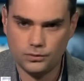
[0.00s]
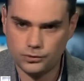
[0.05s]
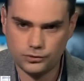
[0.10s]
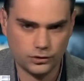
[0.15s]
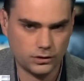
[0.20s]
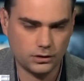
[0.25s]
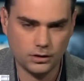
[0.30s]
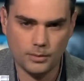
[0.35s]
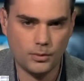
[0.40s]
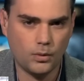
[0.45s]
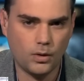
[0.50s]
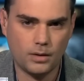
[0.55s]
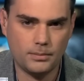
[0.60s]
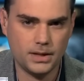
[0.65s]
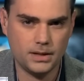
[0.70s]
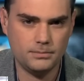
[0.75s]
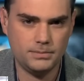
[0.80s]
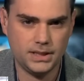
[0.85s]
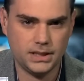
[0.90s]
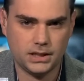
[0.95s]
should global
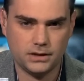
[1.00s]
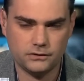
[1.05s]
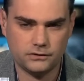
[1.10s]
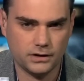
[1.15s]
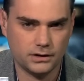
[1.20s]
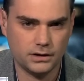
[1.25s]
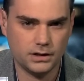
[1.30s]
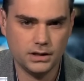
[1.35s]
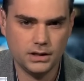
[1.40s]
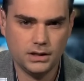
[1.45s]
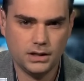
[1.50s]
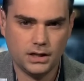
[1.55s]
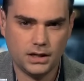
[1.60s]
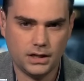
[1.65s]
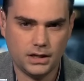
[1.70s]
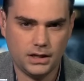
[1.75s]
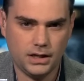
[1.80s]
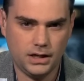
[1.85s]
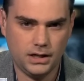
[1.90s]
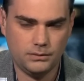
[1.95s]
warming be considered
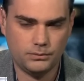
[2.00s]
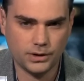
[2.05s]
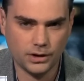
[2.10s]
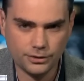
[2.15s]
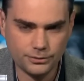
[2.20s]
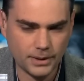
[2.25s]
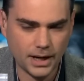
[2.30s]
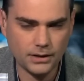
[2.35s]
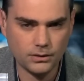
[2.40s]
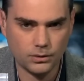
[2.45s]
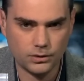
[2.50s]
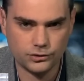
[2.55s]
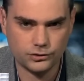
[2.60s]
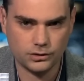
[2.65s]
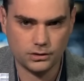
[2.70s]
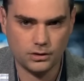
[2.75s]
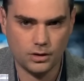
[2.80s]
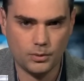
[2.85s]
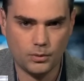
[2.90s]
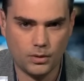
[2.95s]
uh, a real threat, or
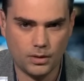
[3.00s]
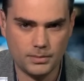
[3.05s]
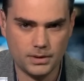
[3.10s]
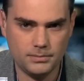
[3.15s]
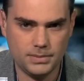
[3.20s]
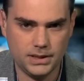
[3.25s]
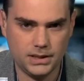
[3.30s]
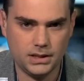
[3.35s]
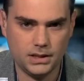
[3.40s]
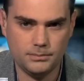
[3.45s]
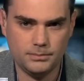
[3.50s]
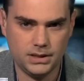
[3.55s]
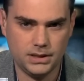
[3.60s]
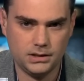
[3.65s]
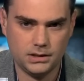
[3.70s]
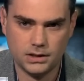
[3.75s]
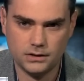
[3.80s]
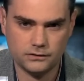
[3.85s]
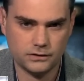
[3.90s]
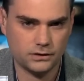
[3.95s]
should global warming be,
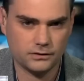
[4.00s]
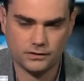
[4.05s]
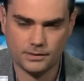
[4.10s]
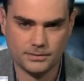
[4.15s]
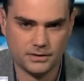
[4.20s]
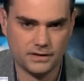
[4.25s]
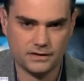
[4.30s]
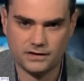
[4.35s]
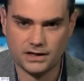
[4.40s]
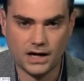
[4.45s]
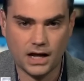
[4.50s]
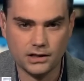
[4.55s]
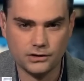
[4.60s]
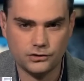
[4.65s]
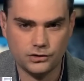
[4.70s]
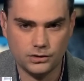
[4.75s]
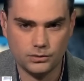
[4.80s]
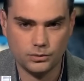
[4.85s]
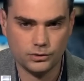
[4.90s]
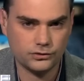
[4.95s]
be considered something that
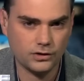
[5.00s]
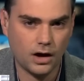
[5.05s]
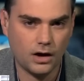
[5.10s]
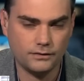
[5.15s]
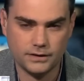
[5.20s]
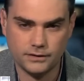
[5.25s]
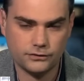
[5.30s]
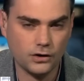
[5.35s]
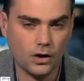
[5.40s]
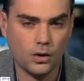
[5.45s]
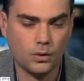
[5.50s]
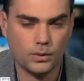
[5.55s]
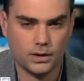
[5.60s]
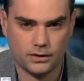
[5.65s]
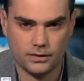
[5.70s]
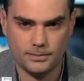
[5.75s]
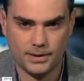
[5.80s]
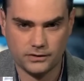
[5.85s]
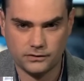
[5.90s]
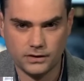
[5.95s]
technology will solve? And if so, what
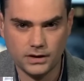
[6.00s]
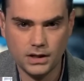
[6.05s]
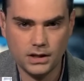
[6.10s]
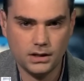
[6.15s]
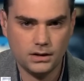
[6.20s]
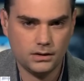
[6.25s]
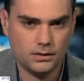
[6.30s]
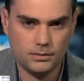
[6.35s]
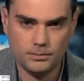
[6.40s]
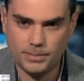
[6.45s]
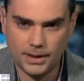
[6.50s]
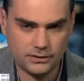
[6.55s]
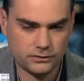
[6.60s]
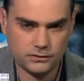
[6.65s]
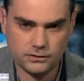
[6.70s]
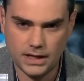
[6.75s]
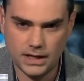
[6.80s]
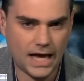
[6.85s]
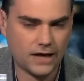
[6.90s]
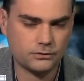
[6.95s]
are the best
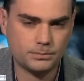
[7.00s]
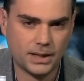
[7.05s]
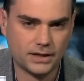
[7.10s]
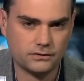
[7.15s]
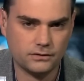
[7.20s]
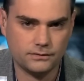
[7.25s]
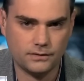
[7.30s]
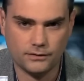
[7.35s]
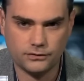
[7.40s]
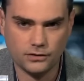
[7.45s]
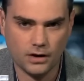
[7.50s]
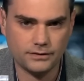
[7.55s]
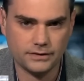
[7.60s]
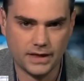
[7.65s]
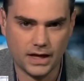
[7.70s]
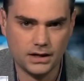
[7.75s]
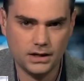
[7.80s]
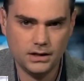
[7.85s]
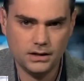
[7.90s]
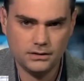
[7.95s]
best aspects of, of solving
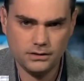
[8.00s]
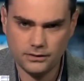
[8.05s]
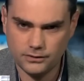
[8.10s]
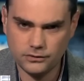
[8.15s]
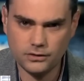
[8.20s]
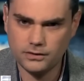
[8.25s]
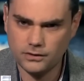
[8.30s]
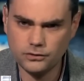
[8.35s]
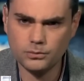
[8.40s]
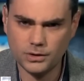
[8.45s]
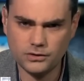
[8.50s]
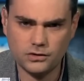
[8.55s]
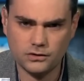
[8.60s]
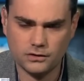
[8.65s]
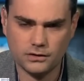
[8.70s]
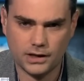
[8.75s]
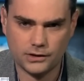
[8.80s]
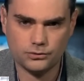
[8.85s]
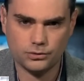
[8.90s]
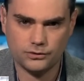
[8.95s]
that? Now, there's a, there's a rich
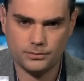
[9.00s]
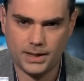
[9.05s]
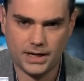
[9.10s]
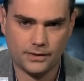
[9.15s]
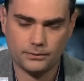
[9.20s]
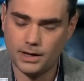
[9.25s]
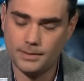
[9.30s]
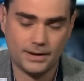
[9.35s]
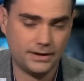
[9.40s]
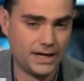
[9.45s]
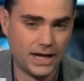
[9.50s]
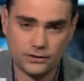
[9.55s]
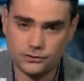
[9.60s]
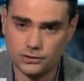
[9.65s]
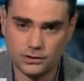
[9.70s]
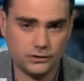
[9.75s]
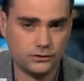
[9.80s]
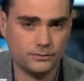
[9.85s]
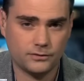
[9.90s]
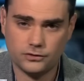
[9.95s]
intellectual debate on the right about
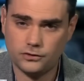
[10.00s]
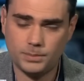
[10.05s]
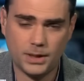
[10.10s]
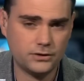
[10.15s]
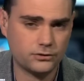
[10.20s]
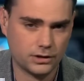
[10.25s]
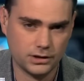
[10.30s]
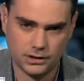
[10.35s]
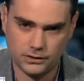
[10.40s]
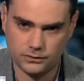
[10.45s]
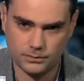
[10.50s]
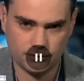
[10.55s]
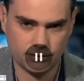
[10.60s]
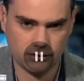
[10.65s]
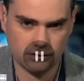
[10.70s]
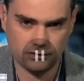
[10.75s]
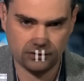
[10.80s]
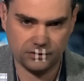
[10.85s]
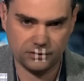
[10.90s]
nationalism versus patriotism, for example.